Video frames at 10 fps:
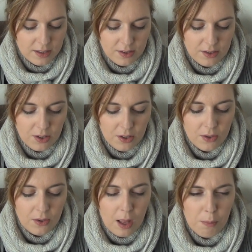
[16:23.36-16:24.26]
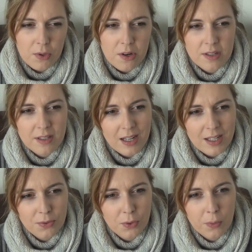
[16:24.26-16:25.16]
So I put it
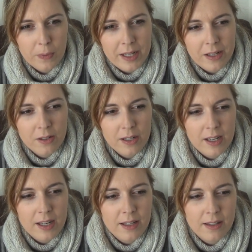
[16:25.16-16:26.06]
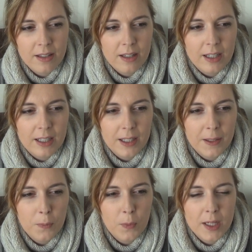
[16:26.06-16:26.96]
aside for a while, and
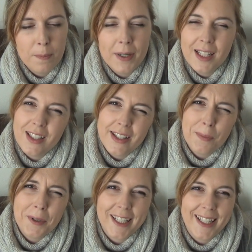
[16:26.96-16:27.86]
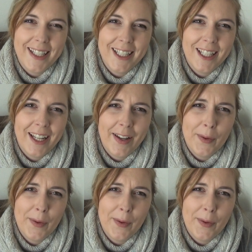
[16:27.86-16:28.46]
when I picked it up again,